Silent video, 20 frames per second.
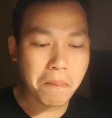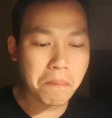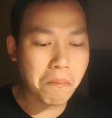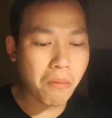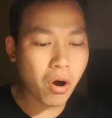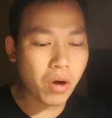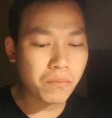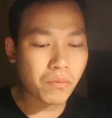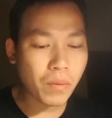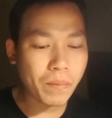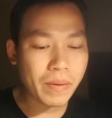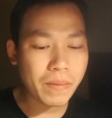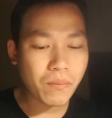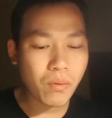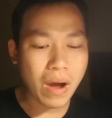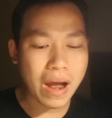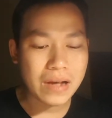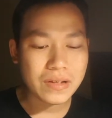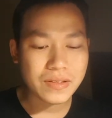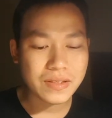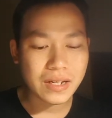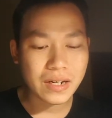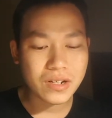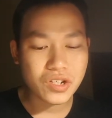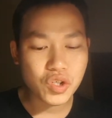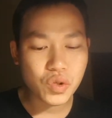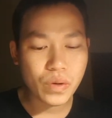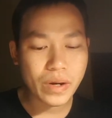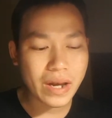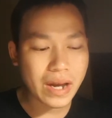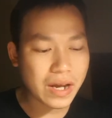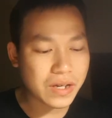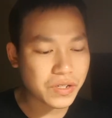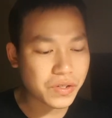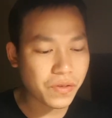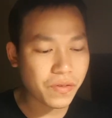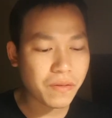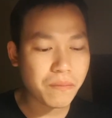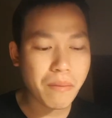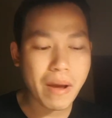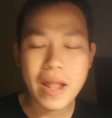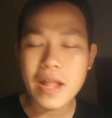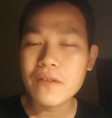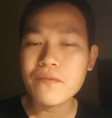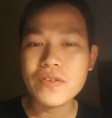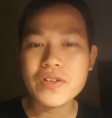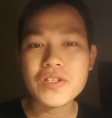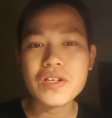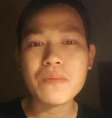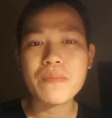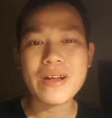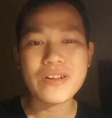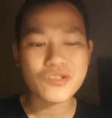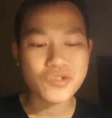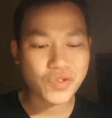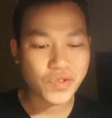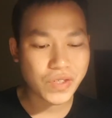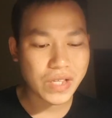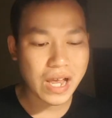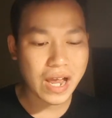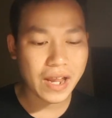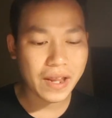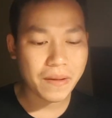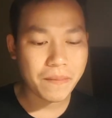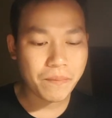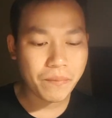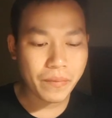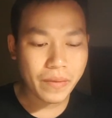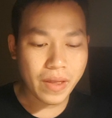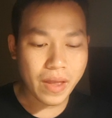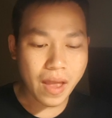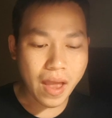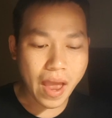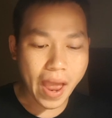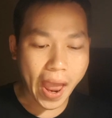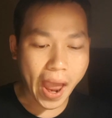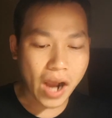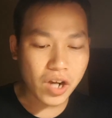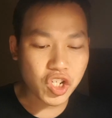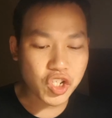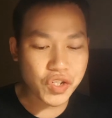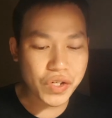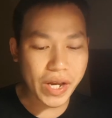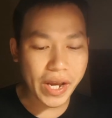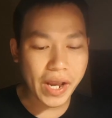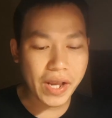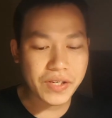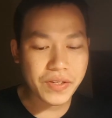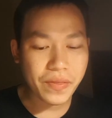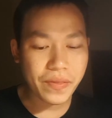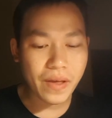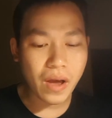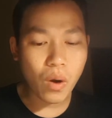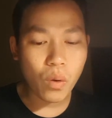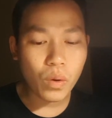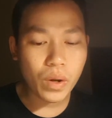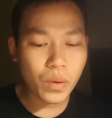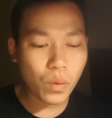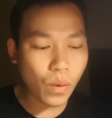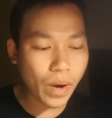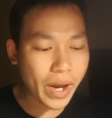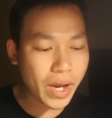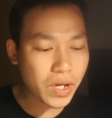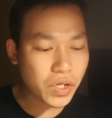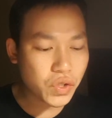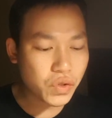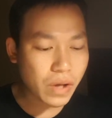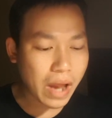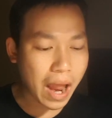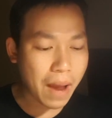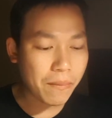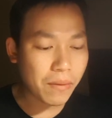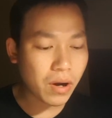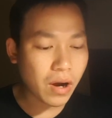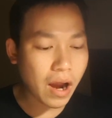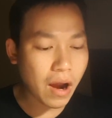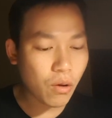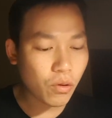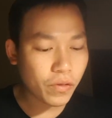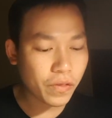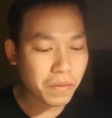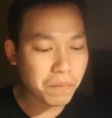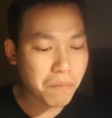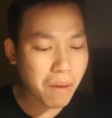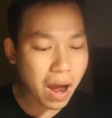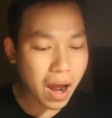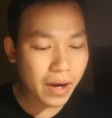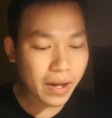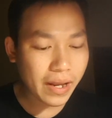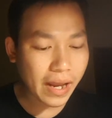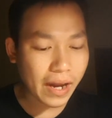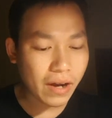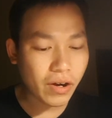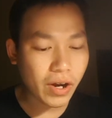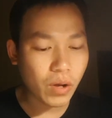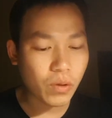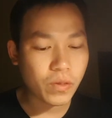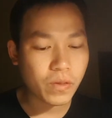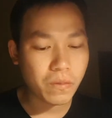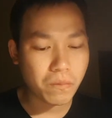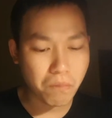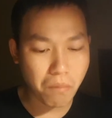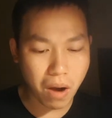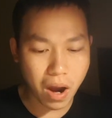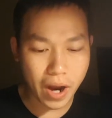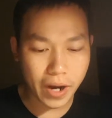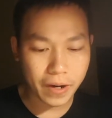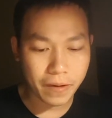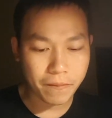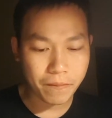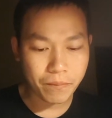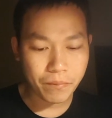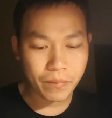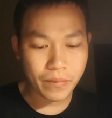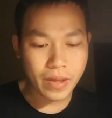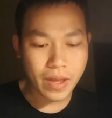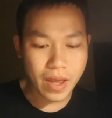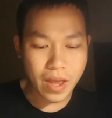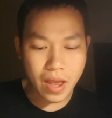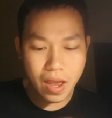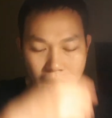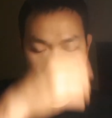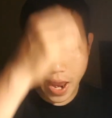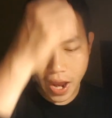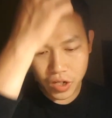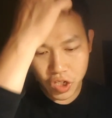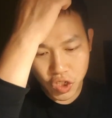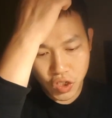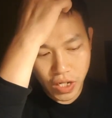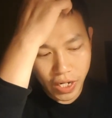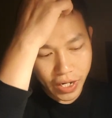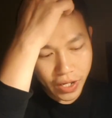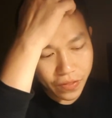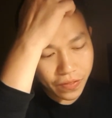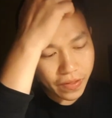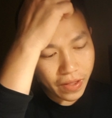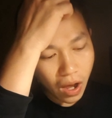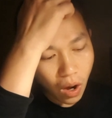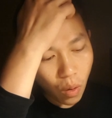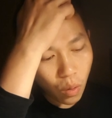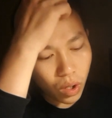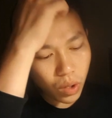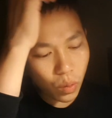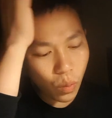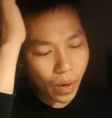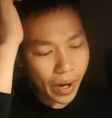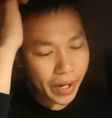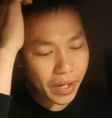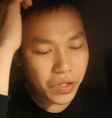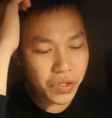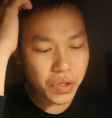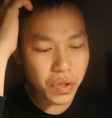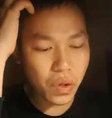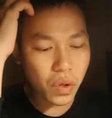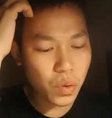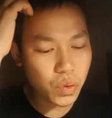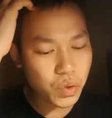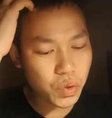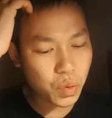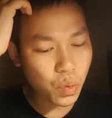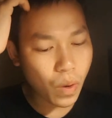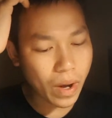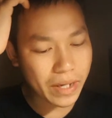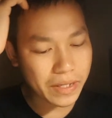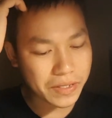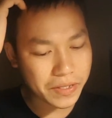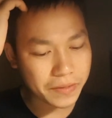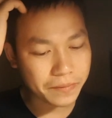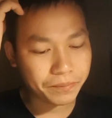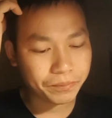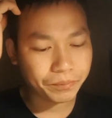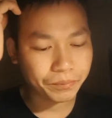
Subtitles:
More and more people are starting to recognize the benefits of exercise. Exercise is the only way to have a healthy body and healthy mind. Exercise is the only way to lose weight.